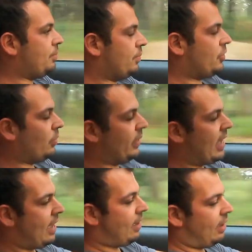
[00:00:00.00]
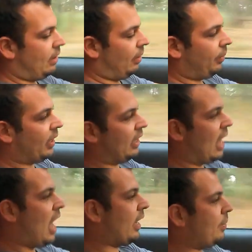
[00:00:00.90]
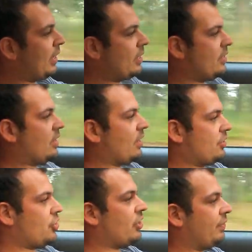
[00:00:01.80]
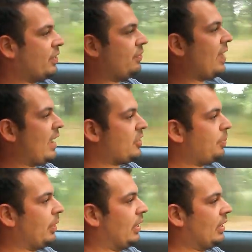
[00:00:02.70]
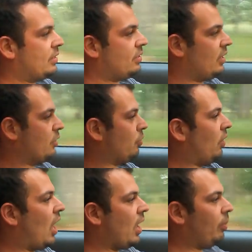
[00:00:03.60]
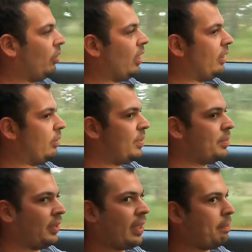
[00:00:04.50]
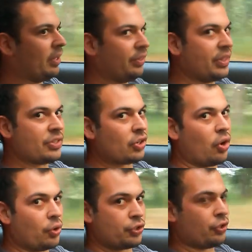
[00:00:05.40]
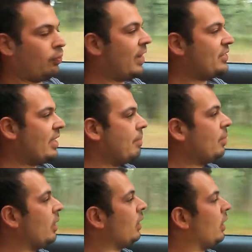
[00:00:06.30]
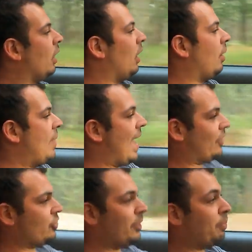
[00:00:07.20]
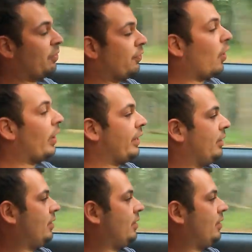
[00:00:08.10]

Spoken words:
So yeah, I'm gonna knock it because it doesn't shift as fast, but it's reliable, and the people that built these cars to race them actually prefer it.